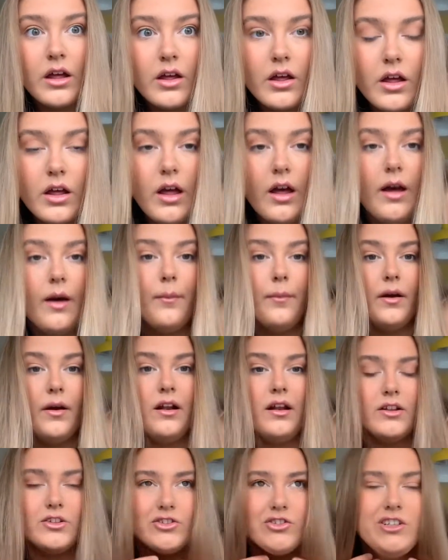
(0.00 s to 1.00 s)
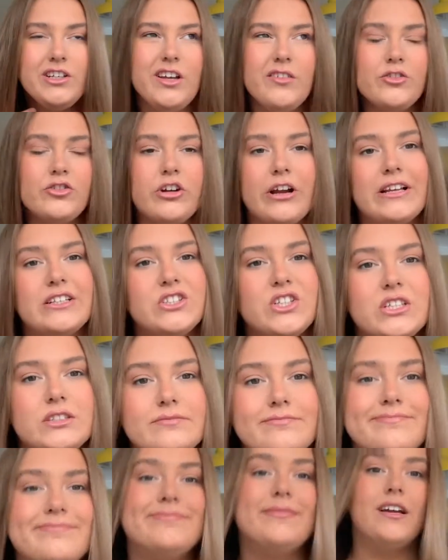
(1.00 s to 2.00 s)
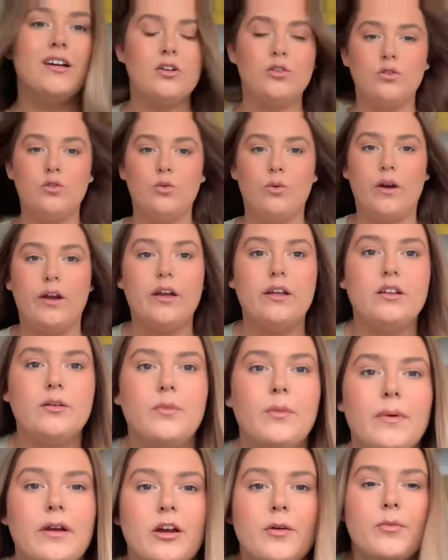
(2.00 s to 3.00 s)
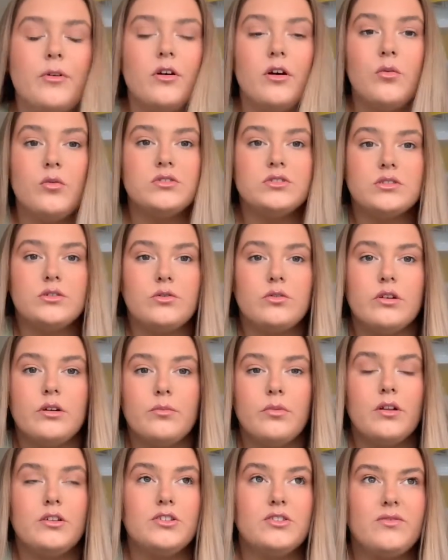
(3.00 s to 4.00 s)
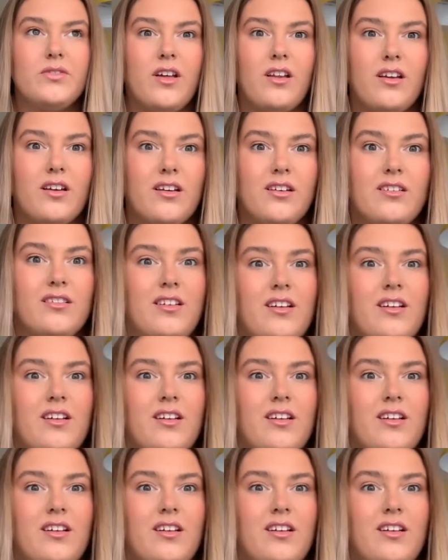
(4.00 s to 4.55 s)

I literally have a dress on. I don't know why. I don't have my makeup and all. I wasn't going out, but I just felt like it.